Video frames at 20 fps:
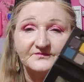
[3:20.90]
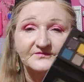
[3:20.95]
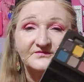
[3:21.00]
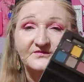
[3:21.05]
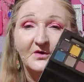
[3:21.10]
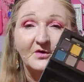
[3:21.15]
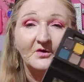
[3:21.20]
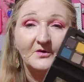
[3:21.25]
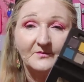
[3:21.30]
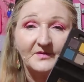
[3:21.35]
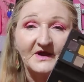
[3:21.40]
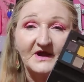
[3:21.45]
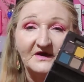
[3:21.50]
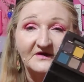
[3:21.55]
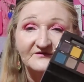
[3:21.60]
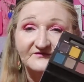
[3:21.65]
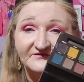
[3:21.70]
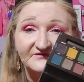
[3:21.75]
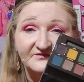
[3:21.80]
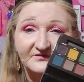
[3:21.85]
the whole
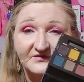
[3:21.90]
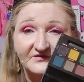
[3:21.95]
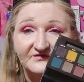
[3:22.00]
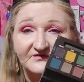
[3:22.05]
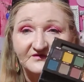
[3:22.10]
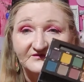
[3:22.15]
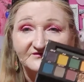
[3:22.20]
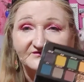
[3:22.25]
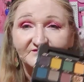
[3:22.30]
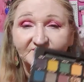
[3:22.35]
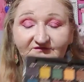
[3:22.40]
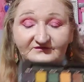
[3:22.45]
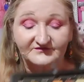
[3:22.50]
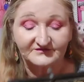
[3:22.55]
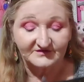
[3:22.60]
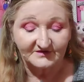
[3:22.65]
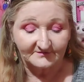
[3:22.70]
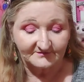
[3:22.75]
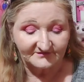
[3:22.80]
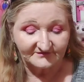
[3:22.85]
palette is worth those 2
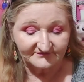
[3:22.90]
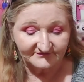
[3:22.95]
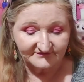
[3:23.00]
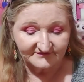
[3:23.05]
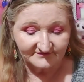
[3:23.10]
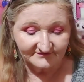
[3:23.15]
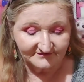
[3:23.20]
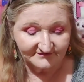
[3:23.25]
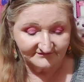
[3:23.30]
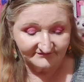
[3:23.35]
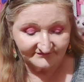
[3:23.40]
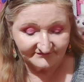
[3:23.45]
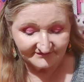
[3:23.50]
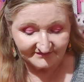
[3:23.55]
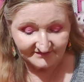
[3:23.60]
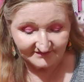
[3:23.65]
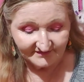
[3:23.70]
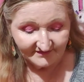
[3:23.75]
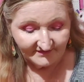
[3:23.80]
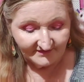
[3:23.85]
shimmers, seriously.